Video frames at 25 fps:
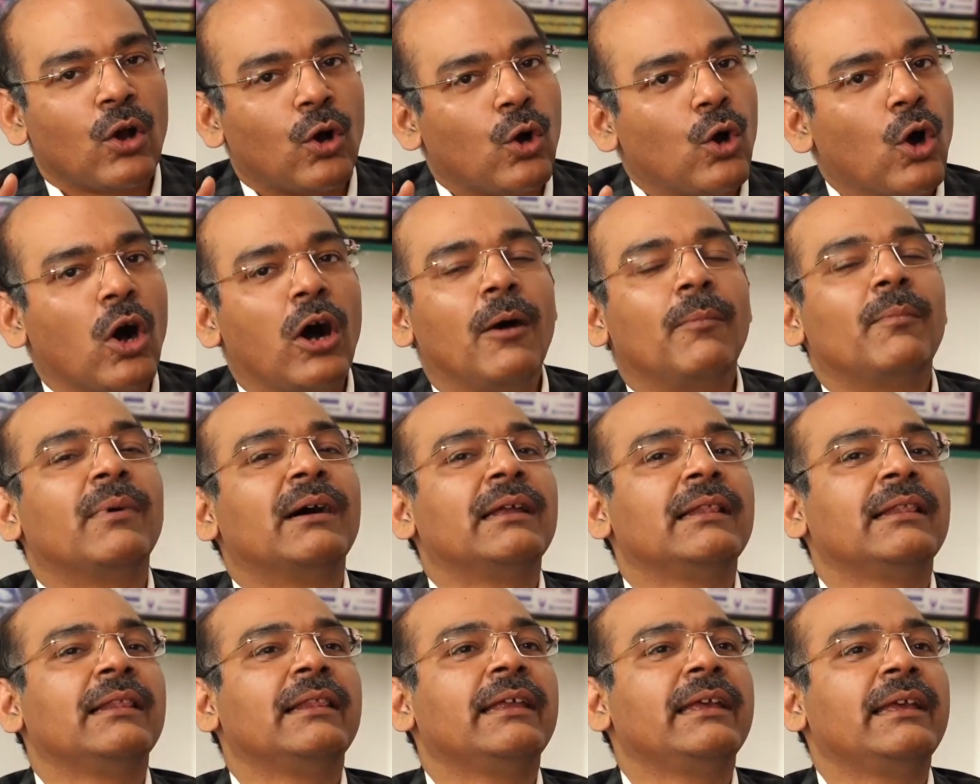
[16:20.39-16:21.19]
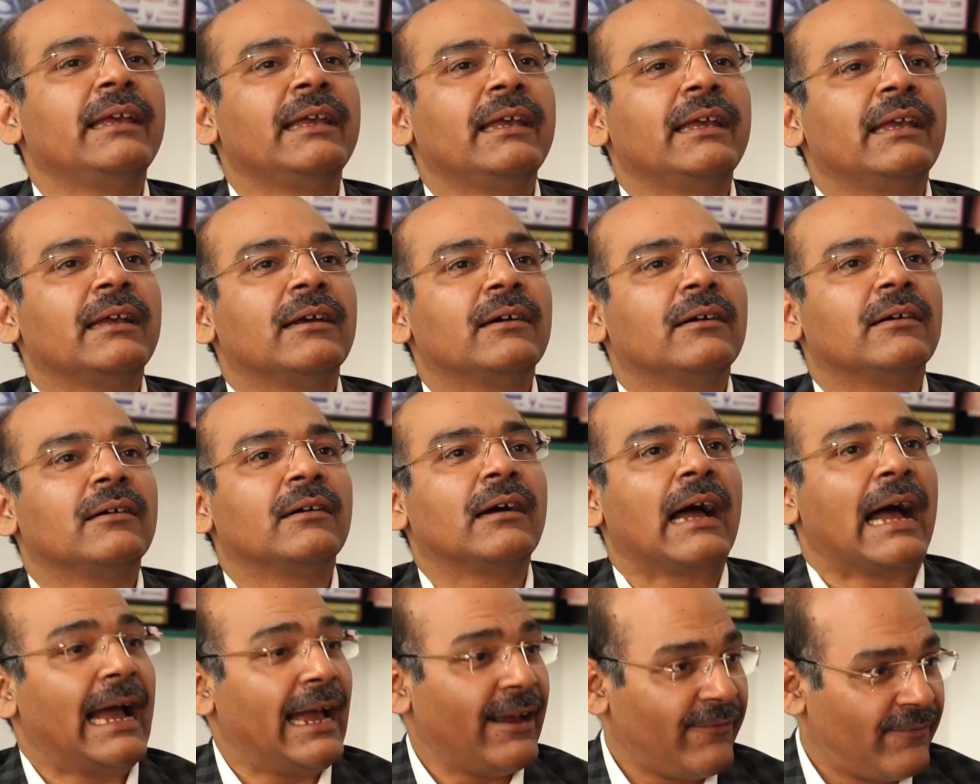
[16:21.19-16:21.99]
Commonly,
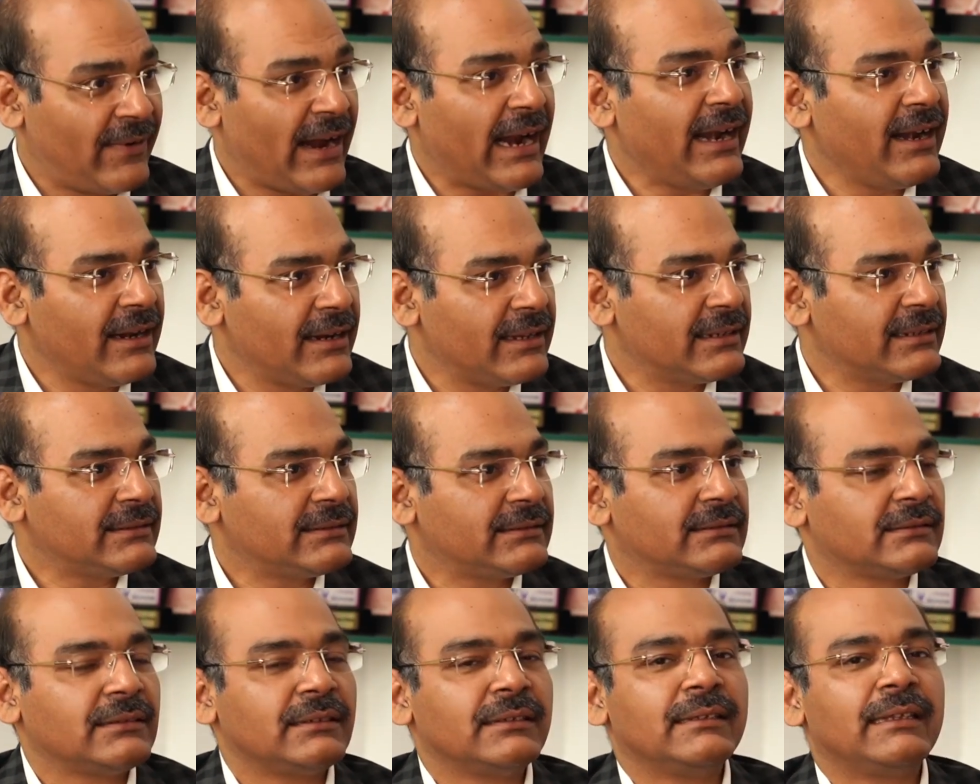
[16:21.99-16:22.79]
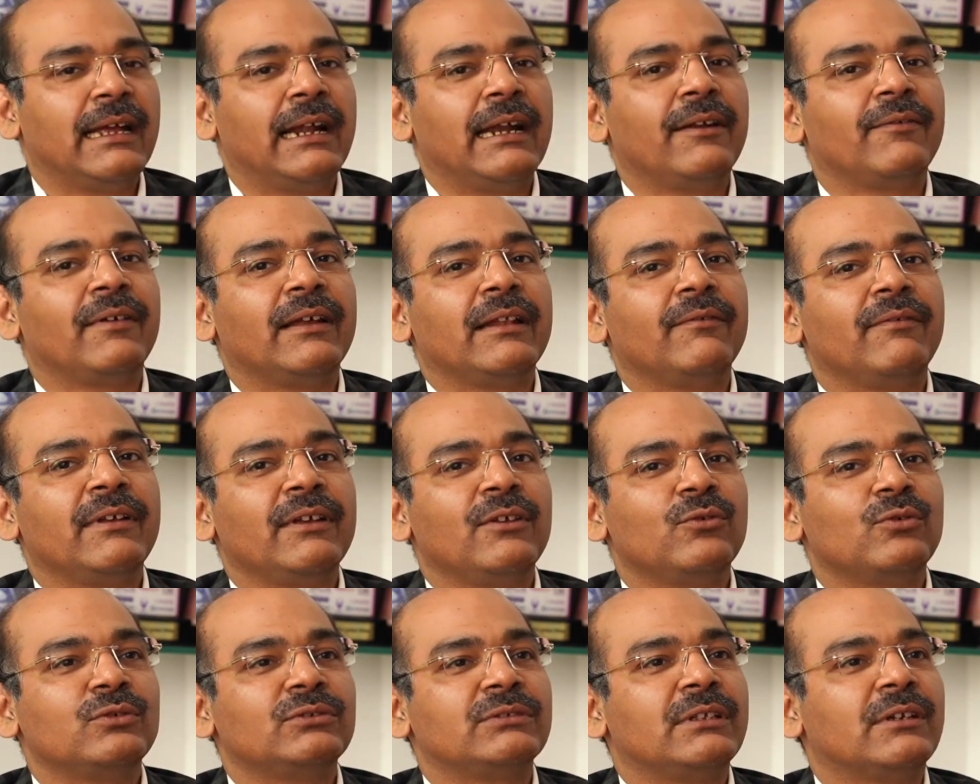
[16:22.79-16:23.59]
I find this, that when we
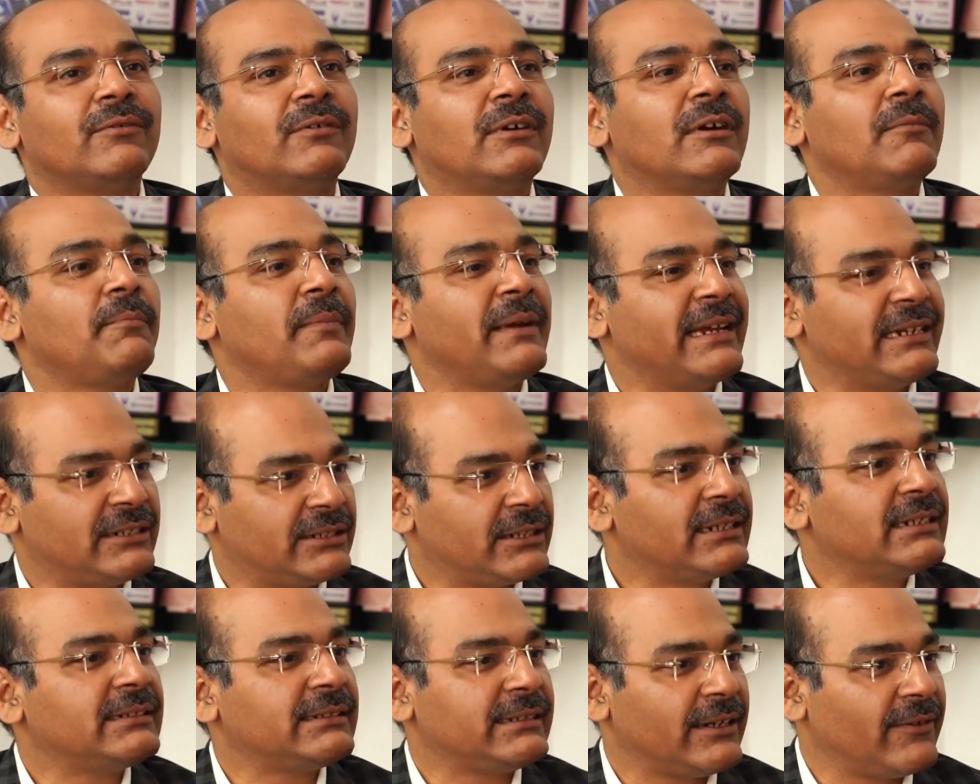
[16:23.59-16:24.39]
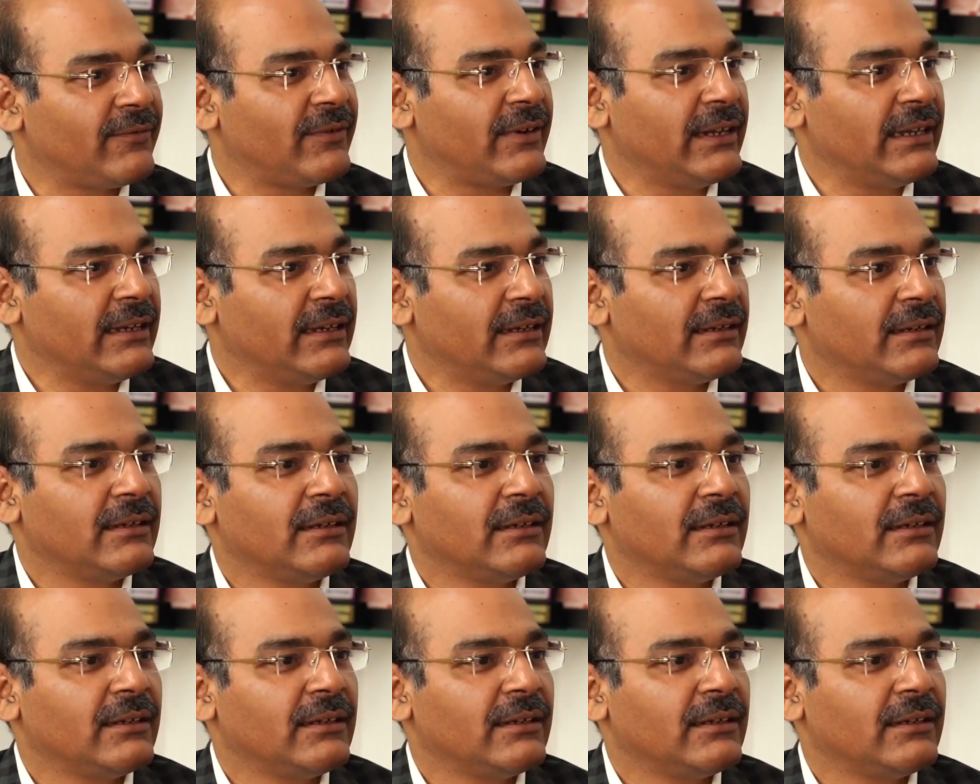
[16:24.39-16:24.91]
use the word patient safety,